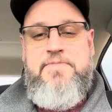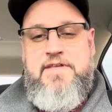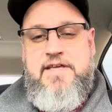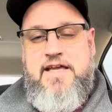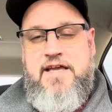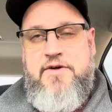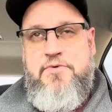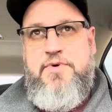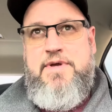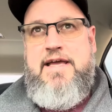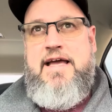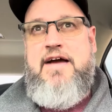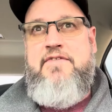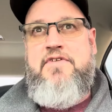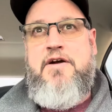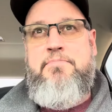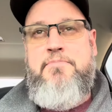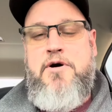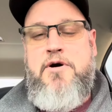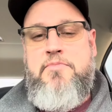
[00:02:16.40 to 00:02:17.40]
And we have
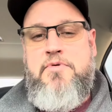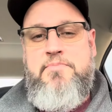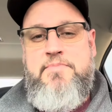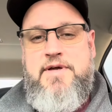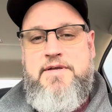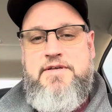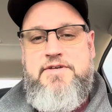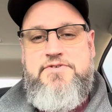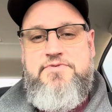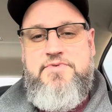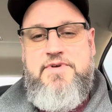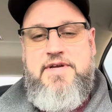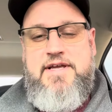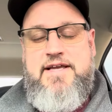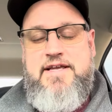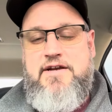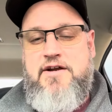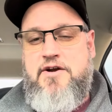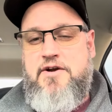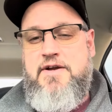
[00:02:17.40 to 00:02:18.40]
our mobile ministry
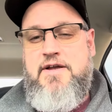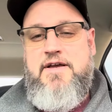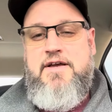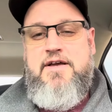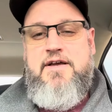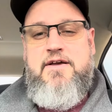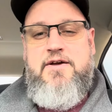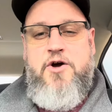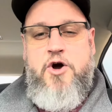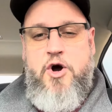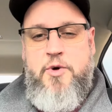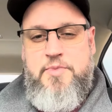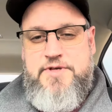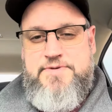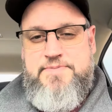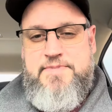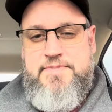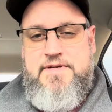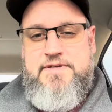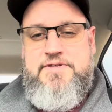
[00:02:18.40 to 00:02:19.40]
and our
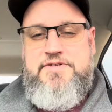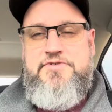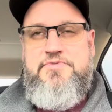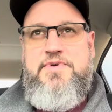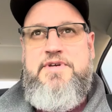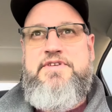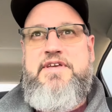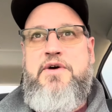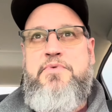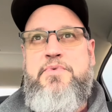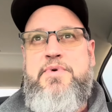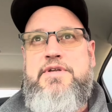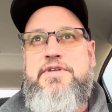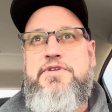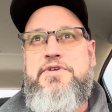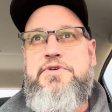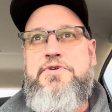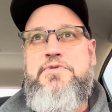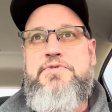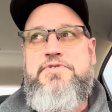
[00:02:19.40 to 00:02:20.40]
homeless ministries that we
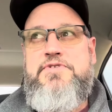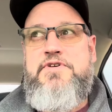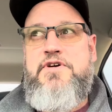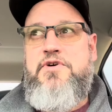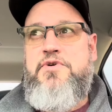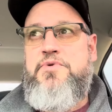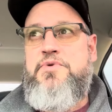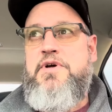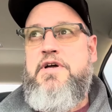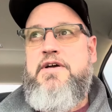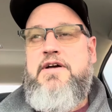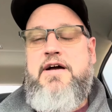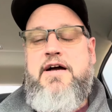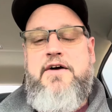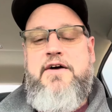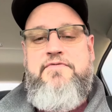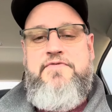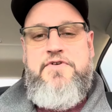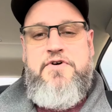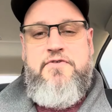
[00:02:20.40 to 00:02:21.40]
do, so
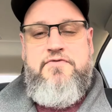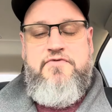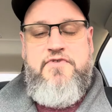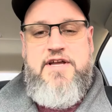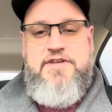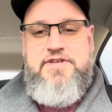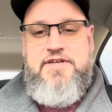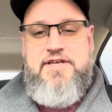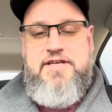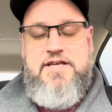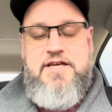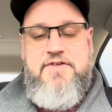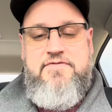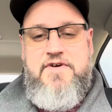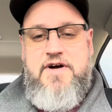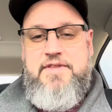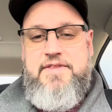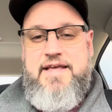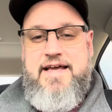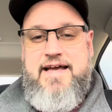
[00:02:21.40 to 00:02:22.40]
feel free to give
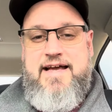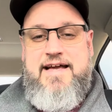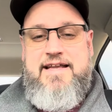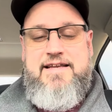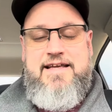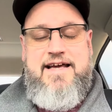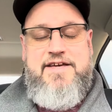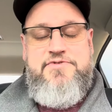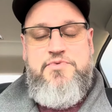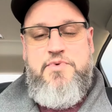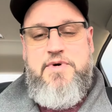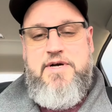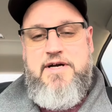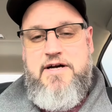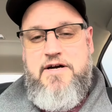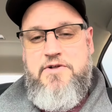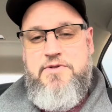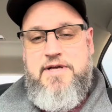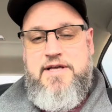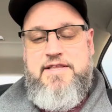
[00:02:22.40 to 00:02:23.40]
on that as
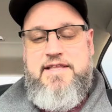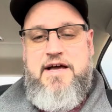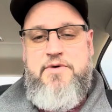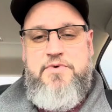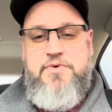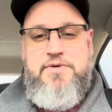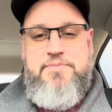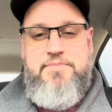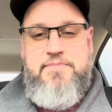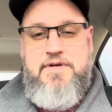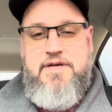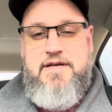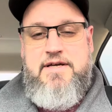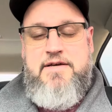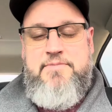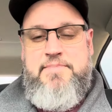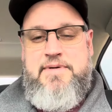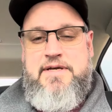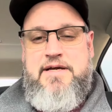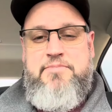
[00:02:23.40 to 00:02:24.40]
well, and that would
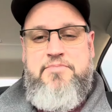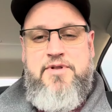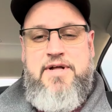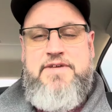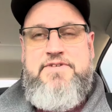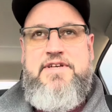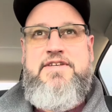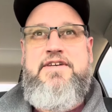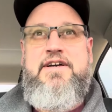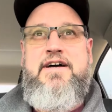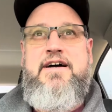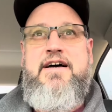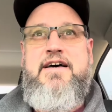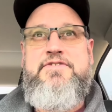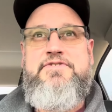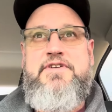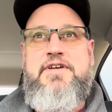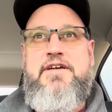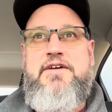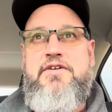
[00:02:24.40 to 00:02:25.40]
be a blessing to us
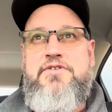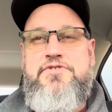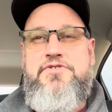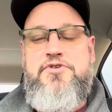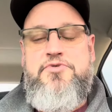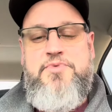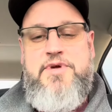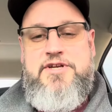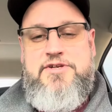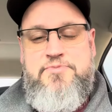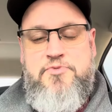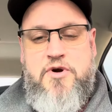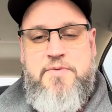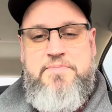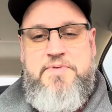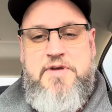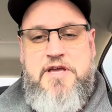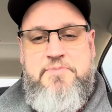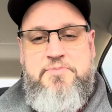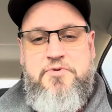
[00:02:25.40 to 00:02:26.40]
to reach more
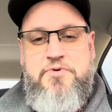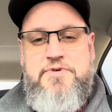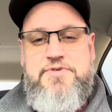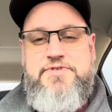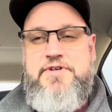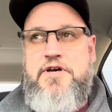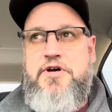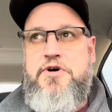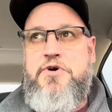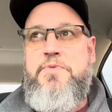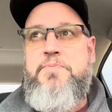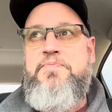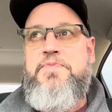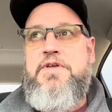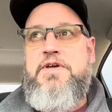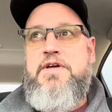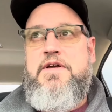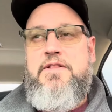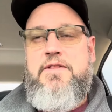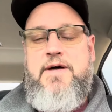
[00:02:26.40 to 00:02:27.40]
people. So
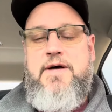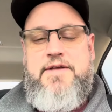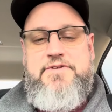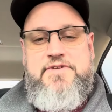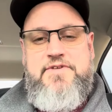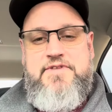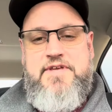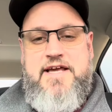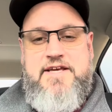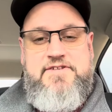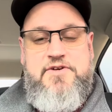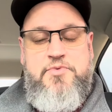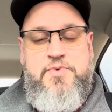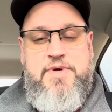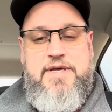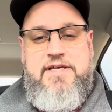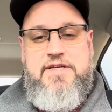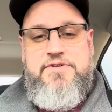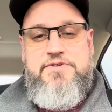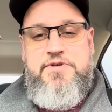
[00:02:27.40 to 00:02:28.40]
lots of things that
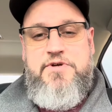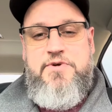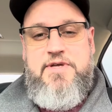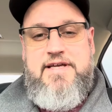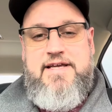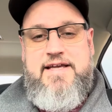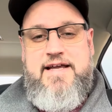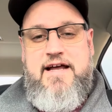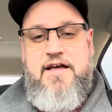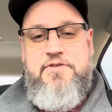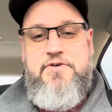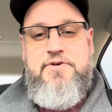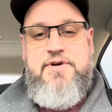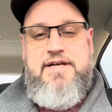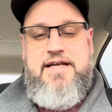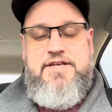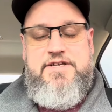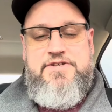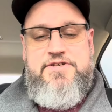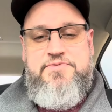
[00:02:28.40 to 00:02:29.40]
we can do together, and
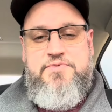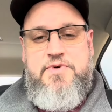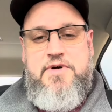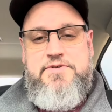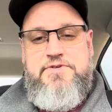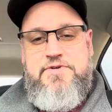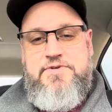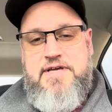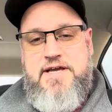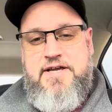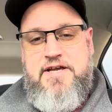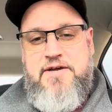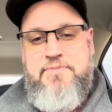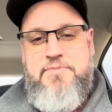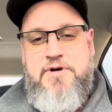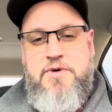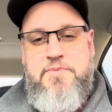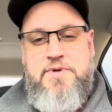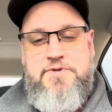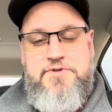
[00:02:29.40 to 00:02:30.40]
I just want to take a
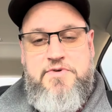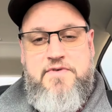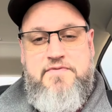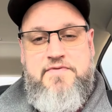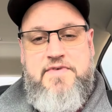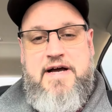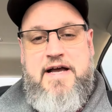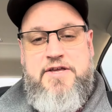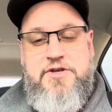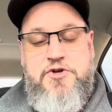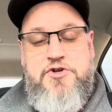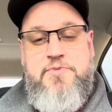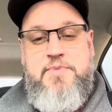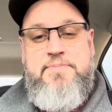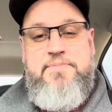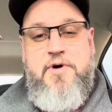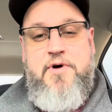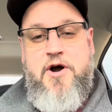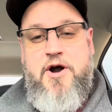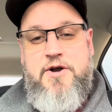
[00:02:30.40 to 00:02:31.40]
moment to invite you to be
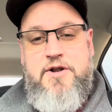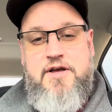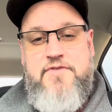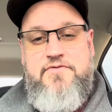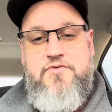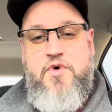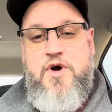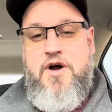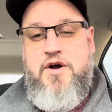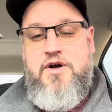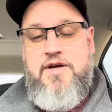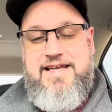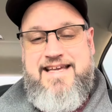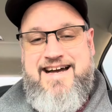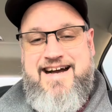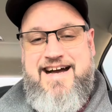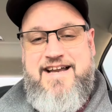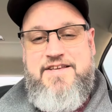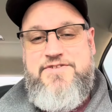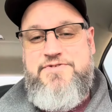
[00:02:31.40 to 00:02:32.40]
part of what
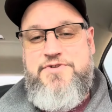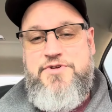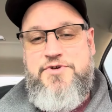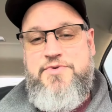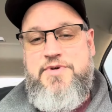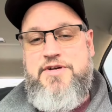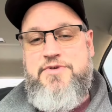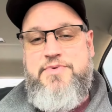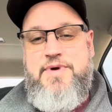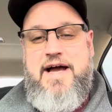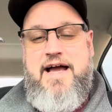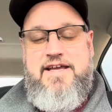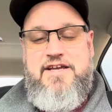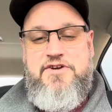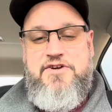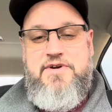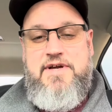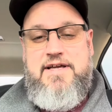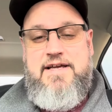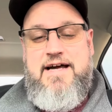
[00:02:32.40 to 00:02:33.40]
God is doing right
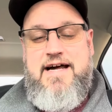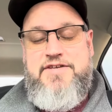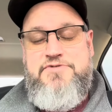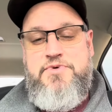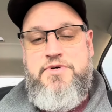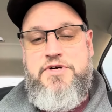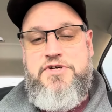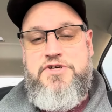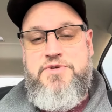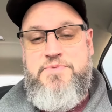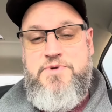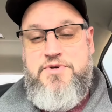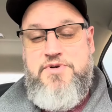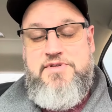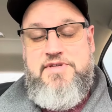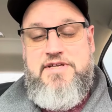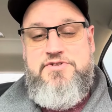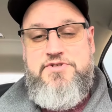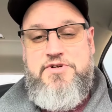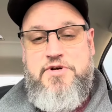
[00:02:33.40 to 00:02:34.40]
here at God's Will
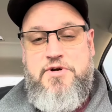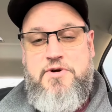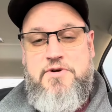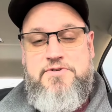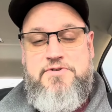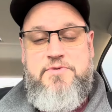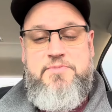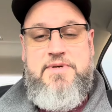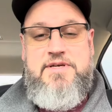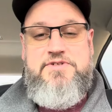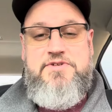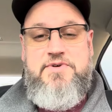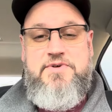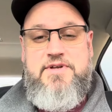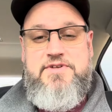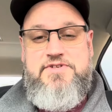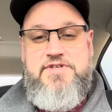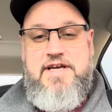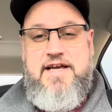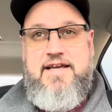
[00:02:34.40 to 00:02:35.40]
Community Church. So be sure
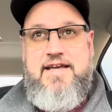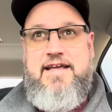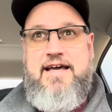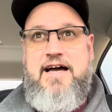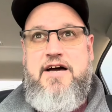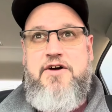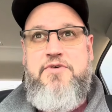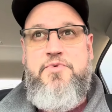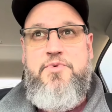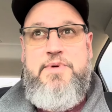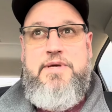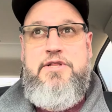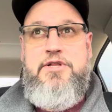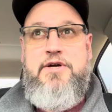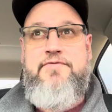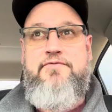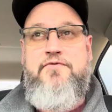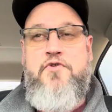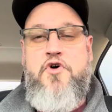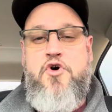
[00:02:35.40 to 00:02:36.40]
and check it out, and we
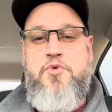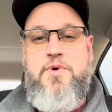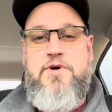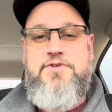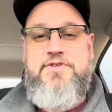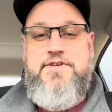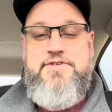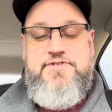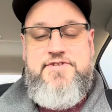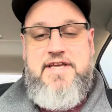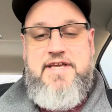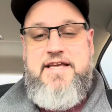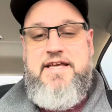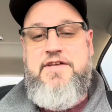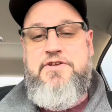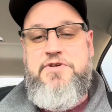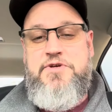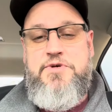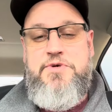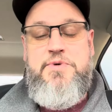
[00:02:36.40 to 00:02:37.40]
look forward to seeing
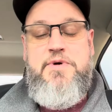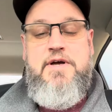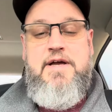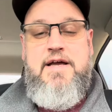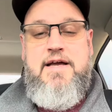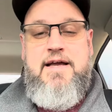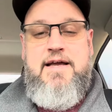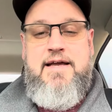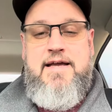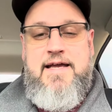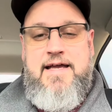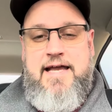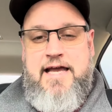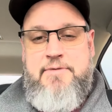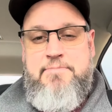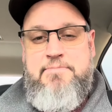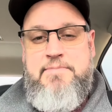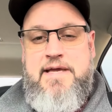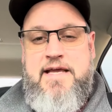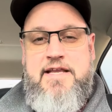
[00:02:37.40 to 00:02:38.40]
you
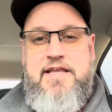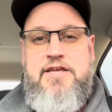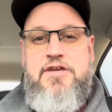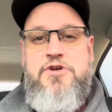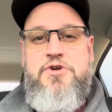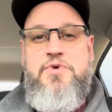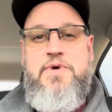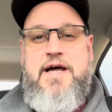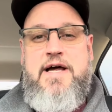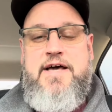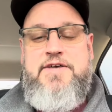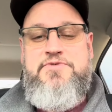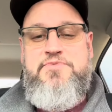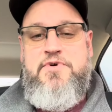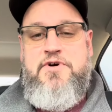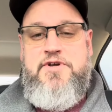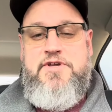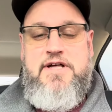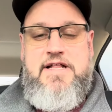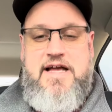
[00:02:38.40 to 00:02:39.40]
and meeting you as
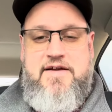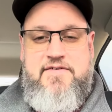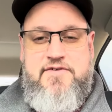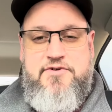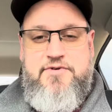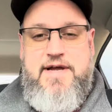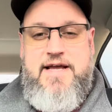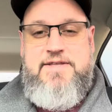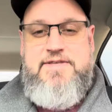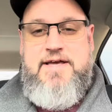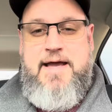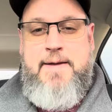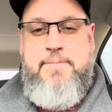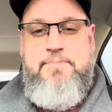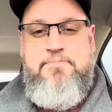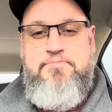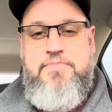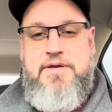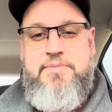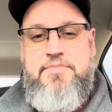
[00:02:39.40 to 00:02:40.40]
well. Y'all have a great day.
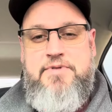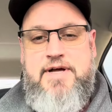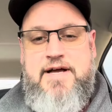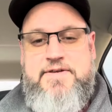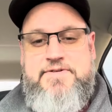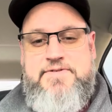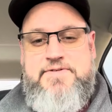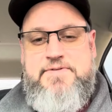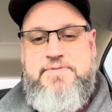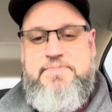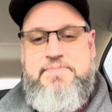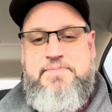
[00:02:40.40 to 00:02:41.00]
Be blessed.